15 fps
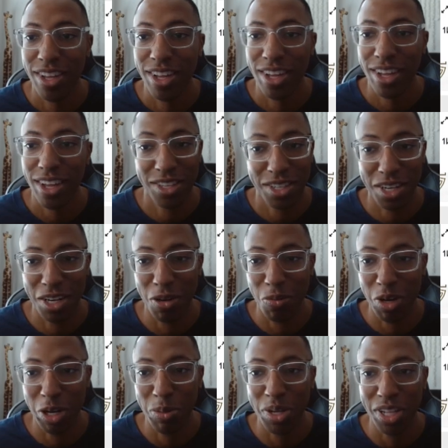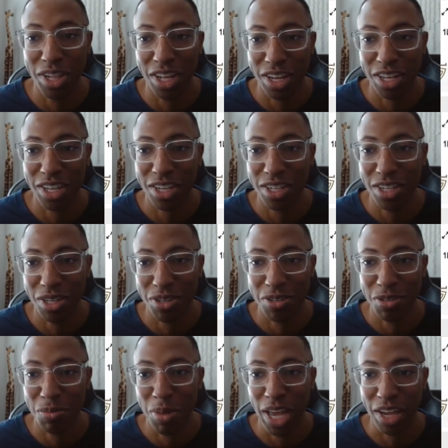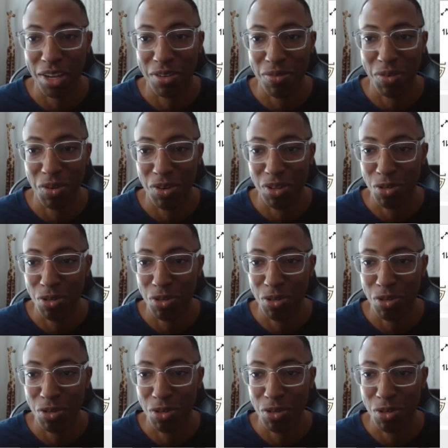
is gonna want to be lugging clothes back and forth to